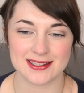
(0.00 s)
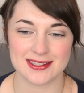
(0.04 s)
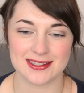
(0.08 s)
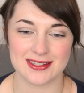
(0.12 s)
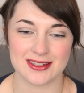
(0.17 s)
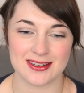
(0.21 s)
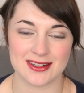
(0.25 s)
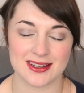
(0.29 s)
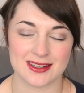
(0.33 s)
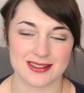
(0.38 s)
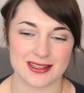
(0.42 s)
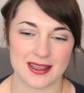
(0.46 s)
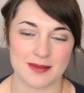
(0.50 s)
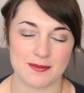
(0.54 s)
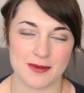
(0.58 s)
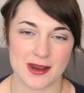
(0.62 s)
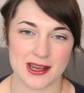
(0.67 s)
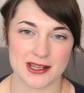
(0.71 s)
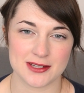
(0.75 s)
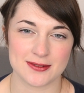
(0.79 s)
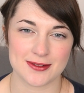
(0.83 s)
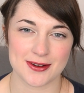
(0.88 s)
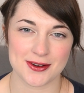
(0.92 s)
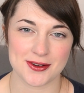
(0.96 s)
soon as I
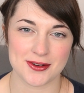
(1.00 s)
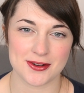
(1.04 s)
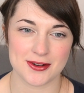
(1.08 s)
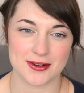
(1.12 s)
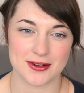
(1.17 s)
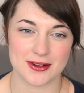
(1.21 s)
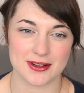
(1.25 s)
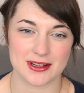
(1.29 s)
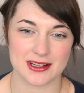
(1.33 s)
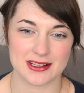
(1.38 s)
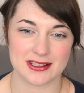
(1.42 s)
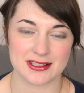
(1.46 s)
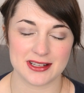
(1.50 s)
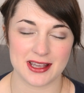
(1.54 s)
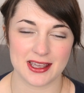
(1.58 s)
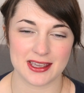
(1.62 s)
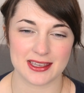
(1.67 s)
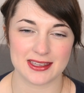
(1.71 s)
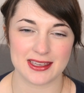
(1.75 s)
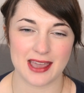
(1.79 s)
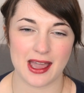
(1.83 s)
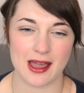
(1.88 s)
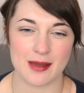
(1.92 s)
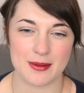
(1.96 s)
press record, it's
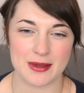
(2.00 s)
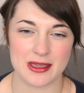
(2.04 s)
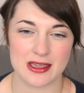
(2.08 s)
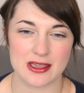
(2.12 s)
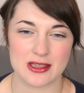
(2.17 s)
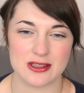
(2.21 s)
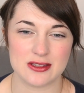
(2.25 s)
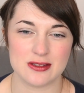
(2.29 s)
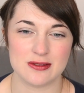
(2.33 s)
like, Cami,